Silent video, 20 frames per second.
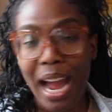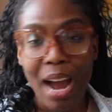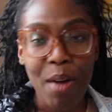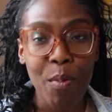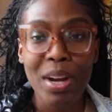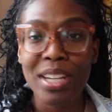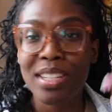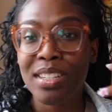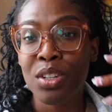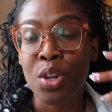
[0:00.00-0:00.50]
I
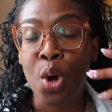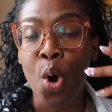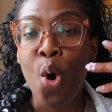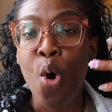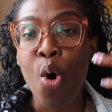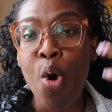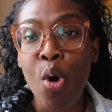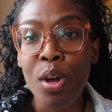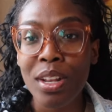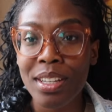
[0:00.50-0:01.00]
wasted the
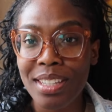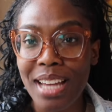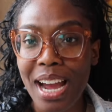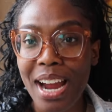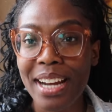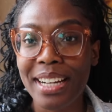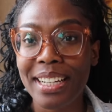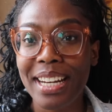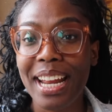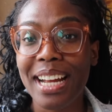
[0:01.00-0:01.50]
whole
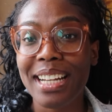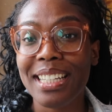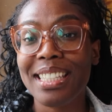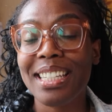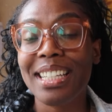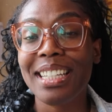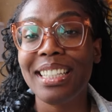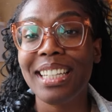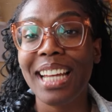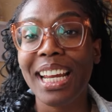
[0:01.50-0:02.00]
entire day
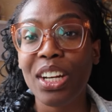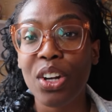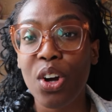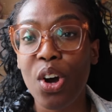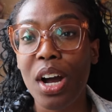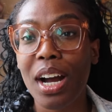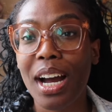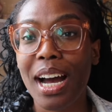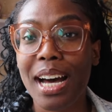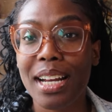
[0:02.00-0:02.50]
until later
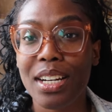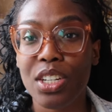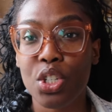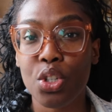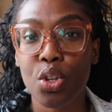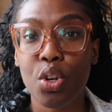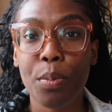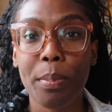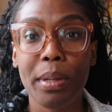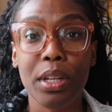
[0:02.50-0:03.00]
on God is
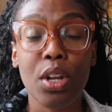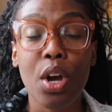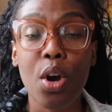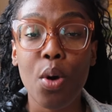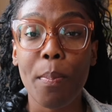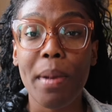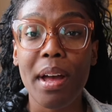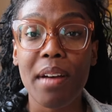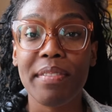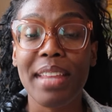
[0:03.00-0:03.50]
showing me,
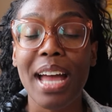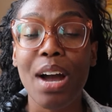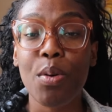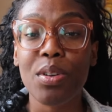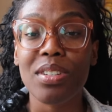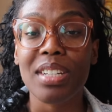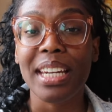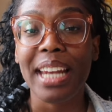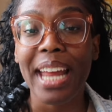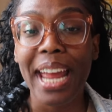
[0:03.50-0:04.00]
no, Bev, that
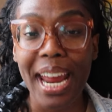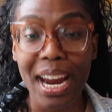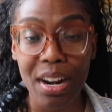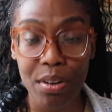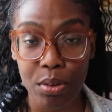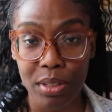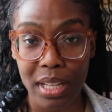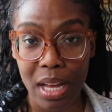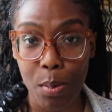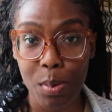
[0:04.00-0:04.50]
was an
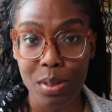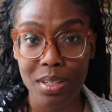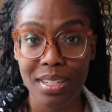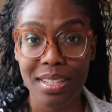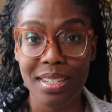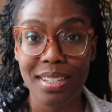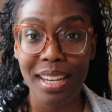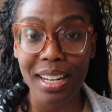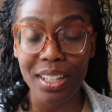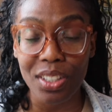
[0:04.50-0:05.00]
arrow that was
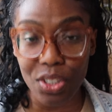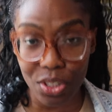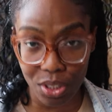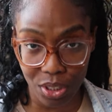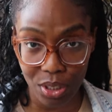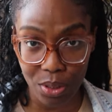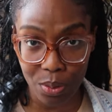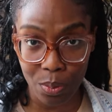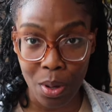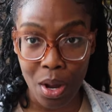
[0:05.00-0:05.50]
sent to
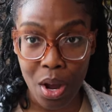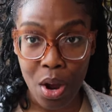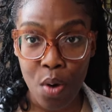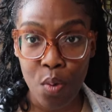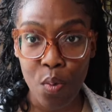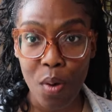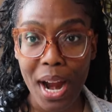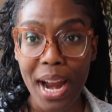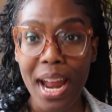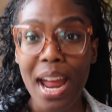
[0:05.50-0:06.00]
you,
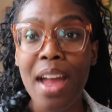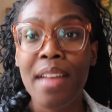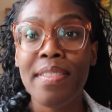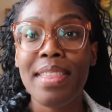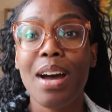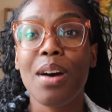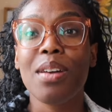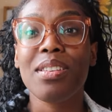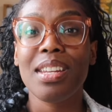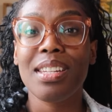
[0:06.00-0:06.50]
right?
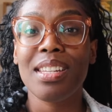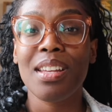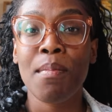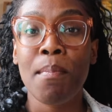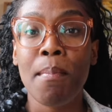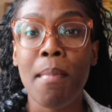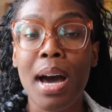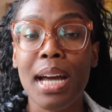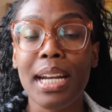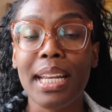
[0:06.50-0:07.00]
That was a
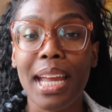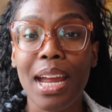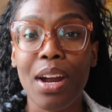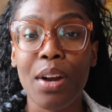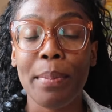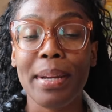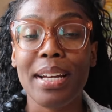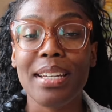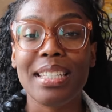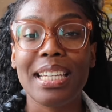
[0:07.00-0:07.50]
demonic
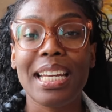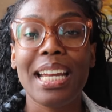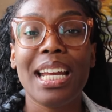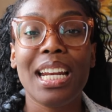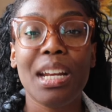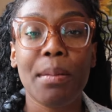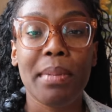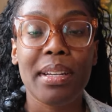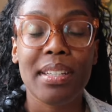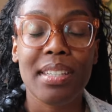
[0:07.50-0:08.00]
arrow because the
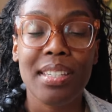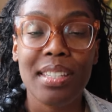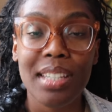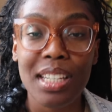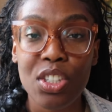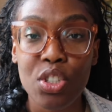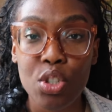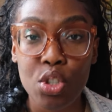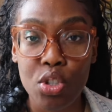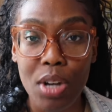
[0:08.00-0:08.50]
enemy
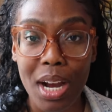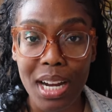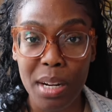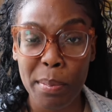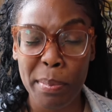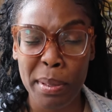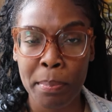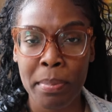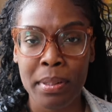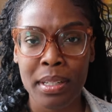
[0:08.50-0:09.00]
sees you trying to
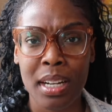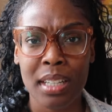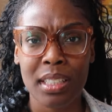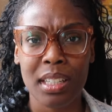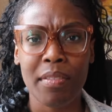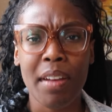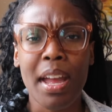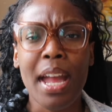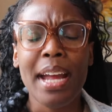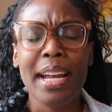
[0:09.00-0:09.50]
be
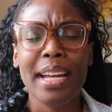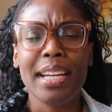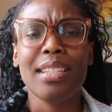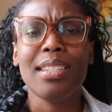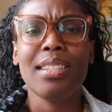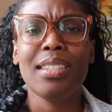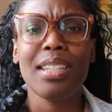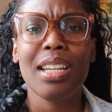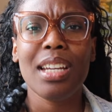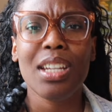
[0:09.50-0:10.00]
productive. He
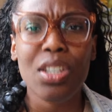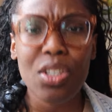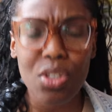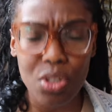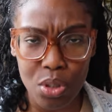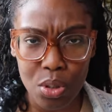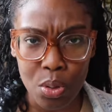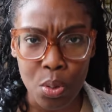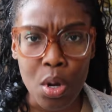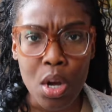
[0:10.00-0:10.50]

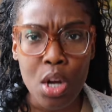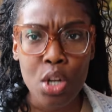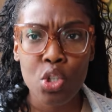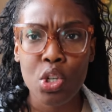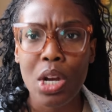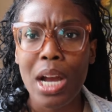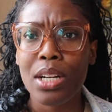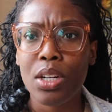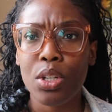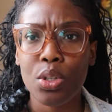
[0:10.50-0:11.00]
sees you
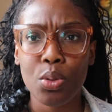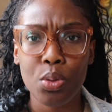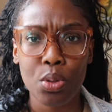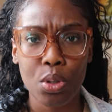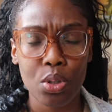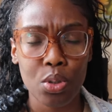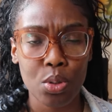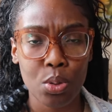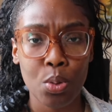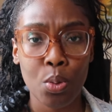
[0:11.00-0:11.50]
trying to do
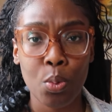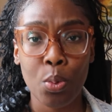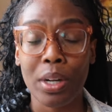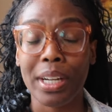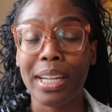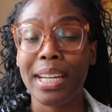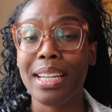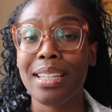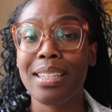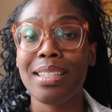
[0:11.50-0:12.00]
your
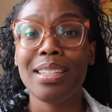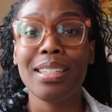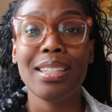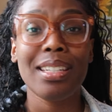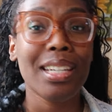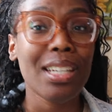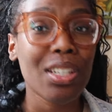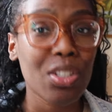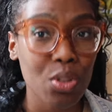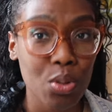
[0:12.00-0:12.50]
schoolwork. He
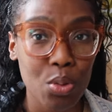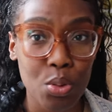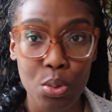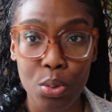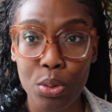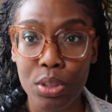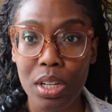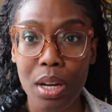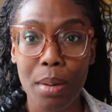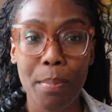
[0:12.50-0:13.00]
sees you
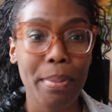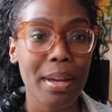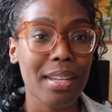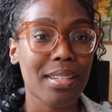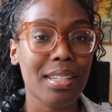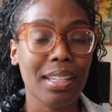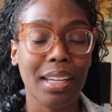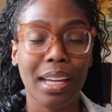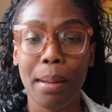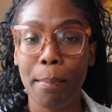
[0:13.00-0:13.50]
doing your
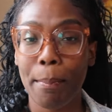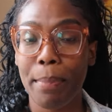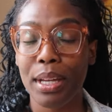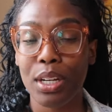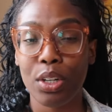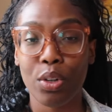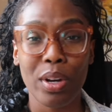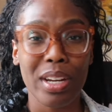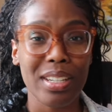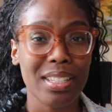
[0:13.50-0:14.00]
best to get
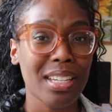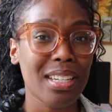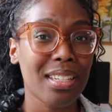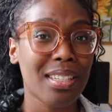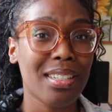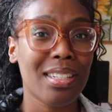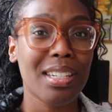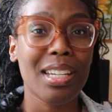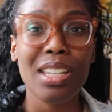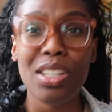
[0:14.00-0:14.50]
better grades. He
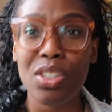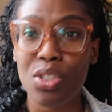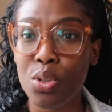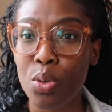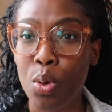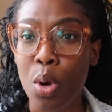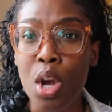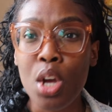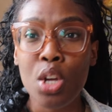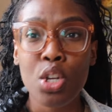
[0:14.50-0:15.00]
sees
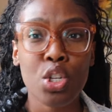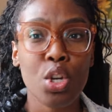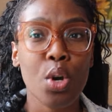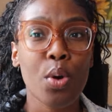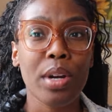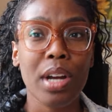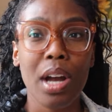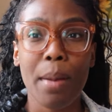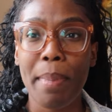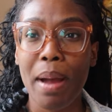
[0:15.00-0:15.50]
you
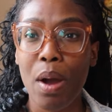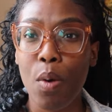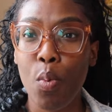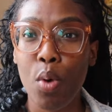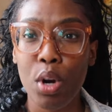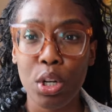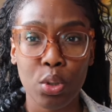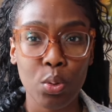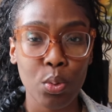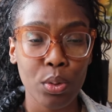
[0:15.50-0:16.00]
showing up at
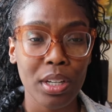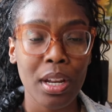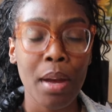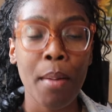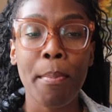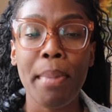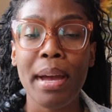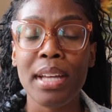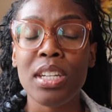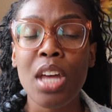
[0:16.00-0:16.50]
work, doing
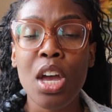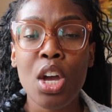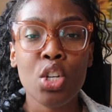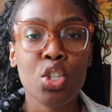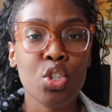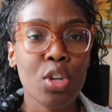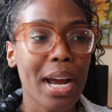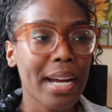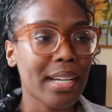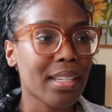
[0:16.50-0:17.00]
your best,
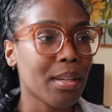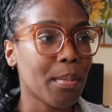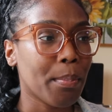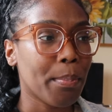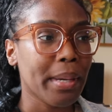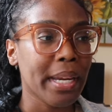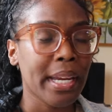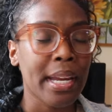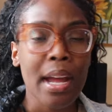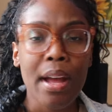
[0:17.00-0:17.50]
trying to
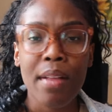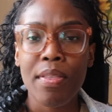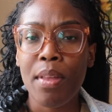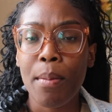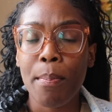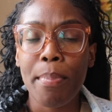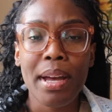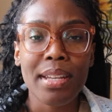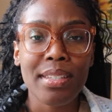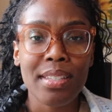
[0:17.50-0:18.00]
be
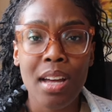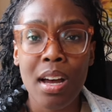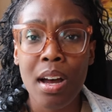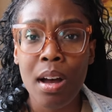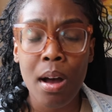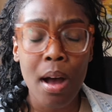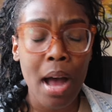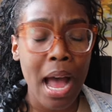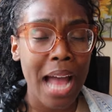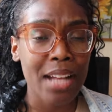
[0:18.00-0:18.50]
the best
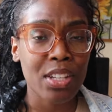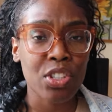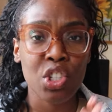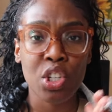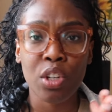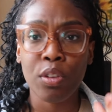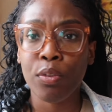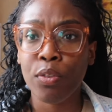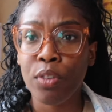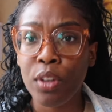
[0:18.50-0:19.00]
uh, at
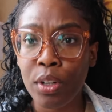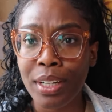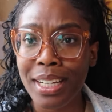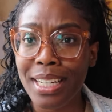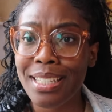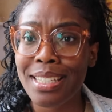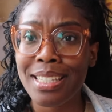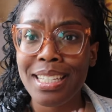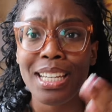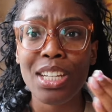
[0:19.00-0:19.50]
your field. He
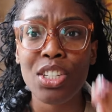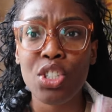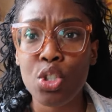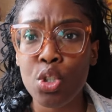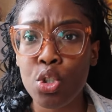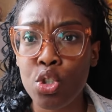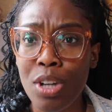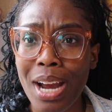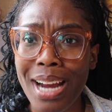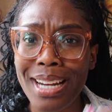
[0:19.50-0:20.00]
sees
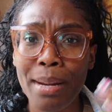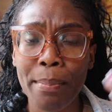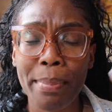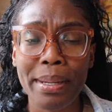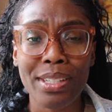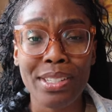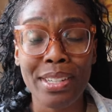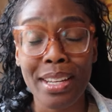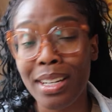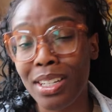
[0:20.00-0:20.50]
you trying to
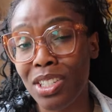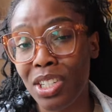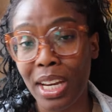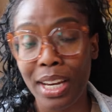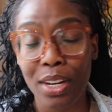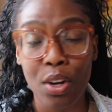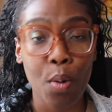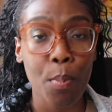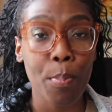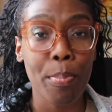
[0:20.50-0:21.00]
be diligent
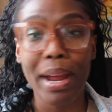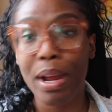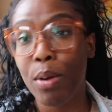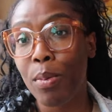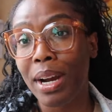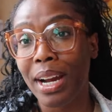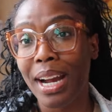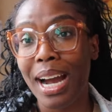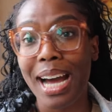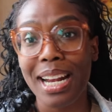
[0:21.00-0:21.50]
and obey
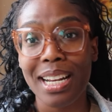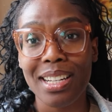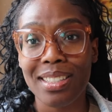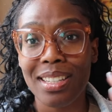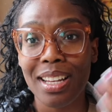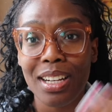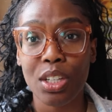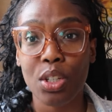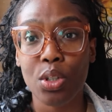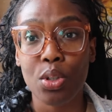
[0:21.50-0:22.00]
what God is
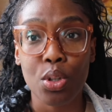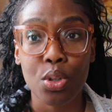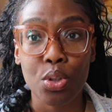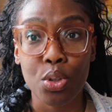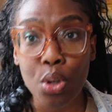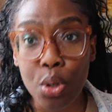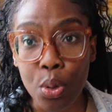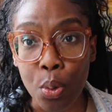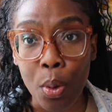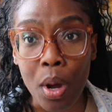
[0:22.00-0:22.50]
telling you to
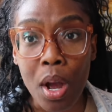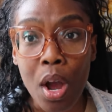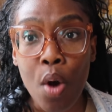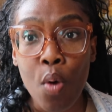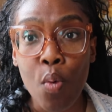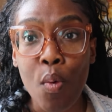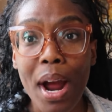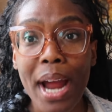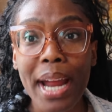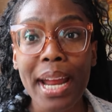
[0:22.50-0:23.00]
do,
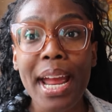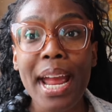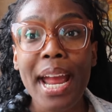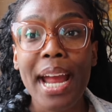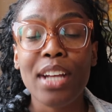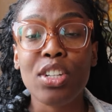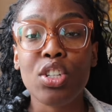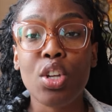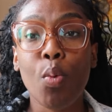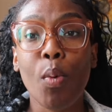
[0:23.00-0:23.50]
right?
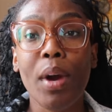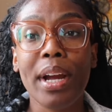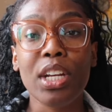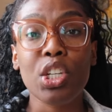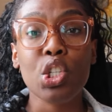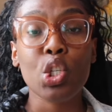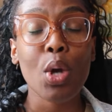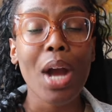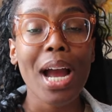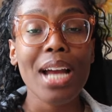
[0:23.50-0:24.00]
And so what he
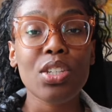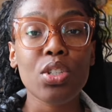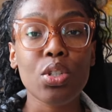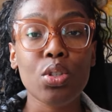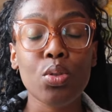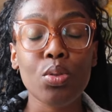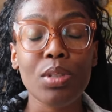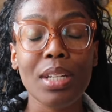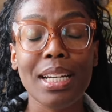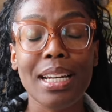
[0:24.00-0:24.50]
tries to
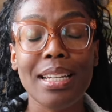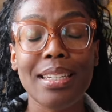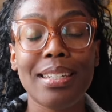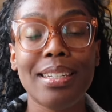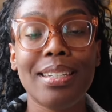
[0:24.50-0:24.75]
do then is